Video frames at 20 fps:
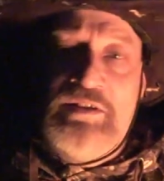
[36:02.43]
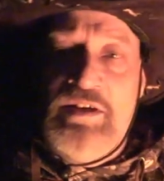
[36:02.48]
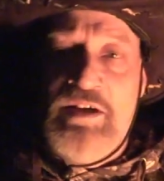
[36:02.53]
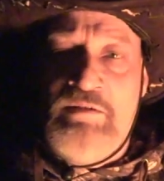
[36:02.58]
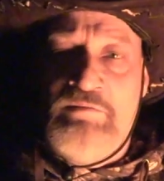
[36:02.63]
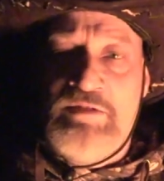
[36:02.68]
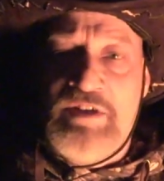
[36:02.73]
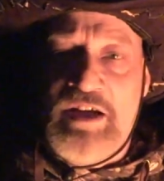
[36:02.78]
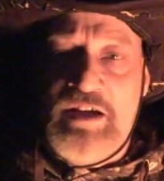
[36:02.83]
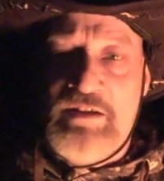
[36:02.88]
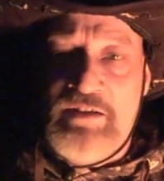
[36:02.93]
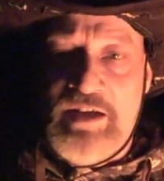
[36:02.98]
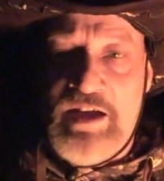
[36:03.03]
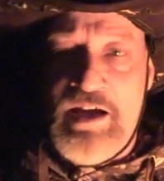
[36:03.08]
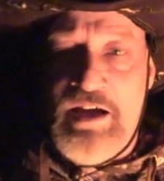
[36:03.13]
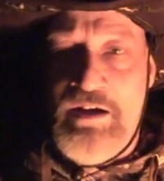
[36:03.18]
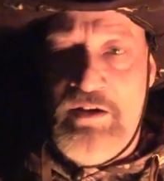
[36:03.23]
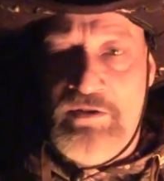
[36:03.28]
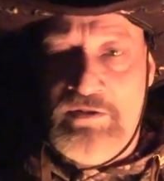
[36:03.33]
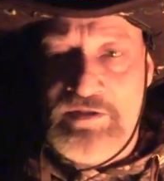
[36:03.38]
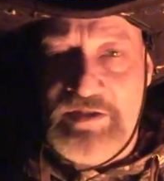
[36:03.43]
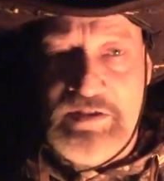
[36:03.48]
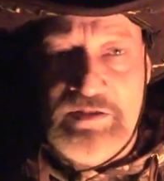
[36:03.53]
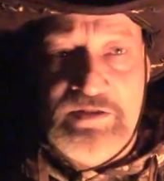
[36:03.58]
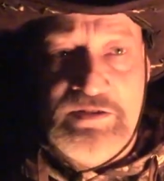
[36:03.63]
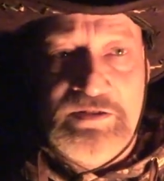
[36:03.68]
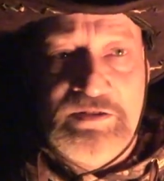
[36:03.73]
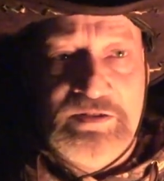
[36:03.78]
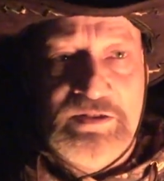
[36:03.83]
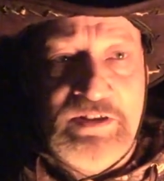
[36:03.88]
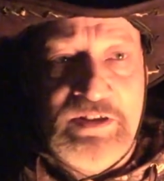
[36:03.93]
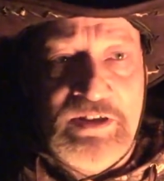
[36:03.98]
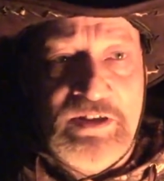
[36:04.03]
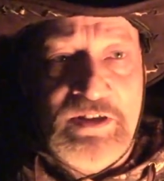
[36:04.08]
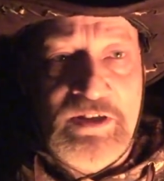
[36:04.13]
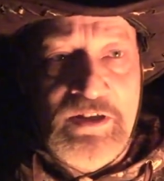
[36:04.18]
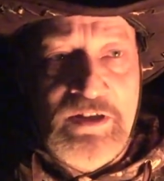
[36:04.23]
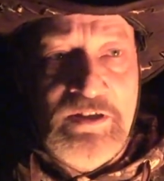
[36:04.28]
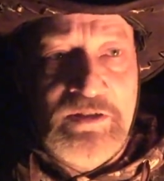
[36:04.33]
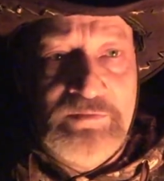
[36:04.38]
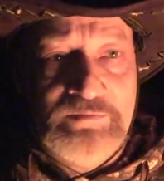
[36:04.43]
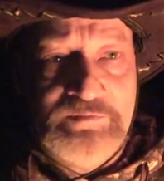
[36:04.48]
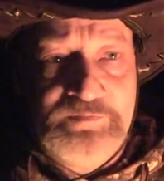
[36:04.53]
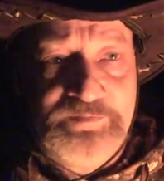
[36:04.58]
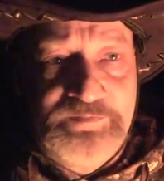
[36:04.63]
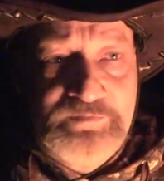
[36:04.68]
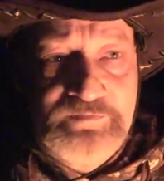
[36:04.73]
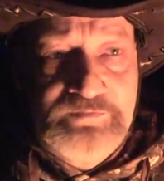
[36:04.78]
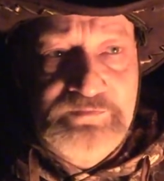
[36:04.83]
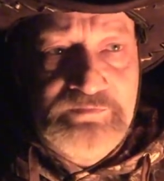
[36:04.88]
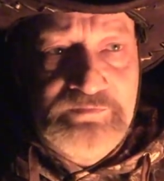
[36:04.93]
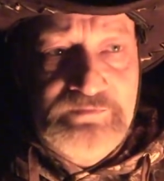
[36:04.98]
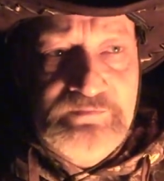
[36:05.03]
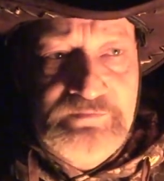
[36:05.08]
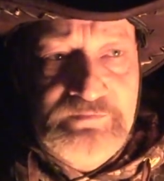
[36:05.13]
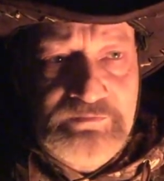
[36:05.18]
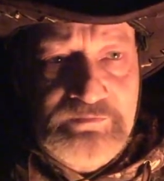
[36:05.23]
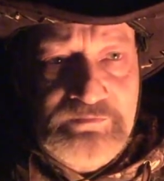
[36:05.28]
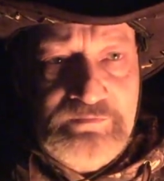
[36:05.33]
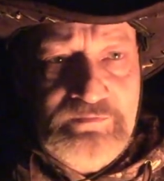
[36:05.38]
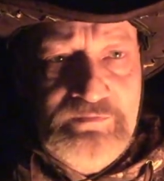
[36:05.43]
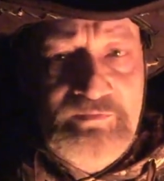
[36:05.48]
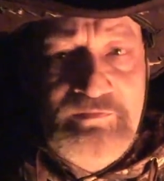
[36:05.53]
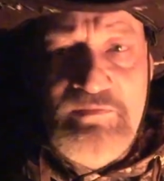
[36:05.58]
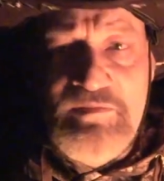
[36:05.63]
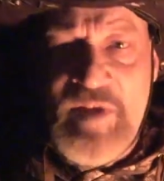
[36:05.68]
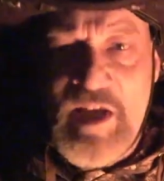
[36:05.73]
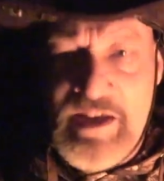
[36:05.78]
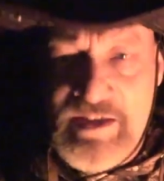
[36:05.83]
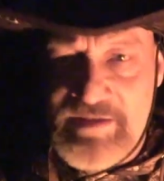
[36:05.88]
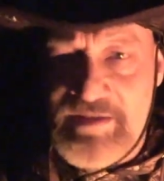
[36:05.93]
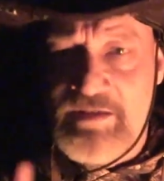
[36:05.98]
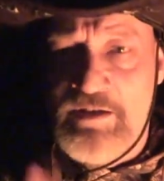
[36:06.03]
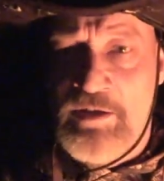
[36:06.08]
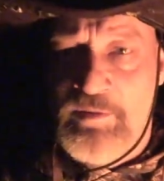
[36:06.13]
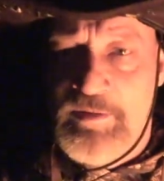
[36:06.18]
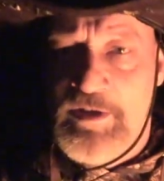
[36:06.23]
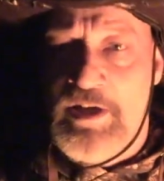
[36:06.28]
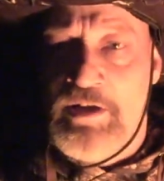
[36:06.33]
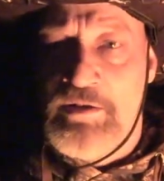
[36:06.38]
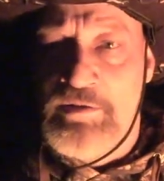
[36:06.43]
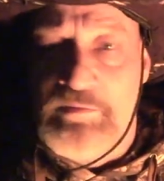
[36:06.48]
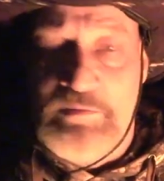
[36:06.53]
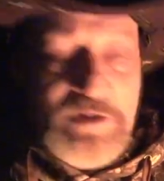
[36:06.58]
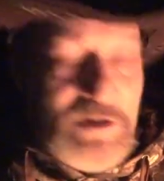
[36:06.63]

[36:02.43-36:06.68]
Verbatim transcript: I went out of the house, and uh, he said, I'll be out in a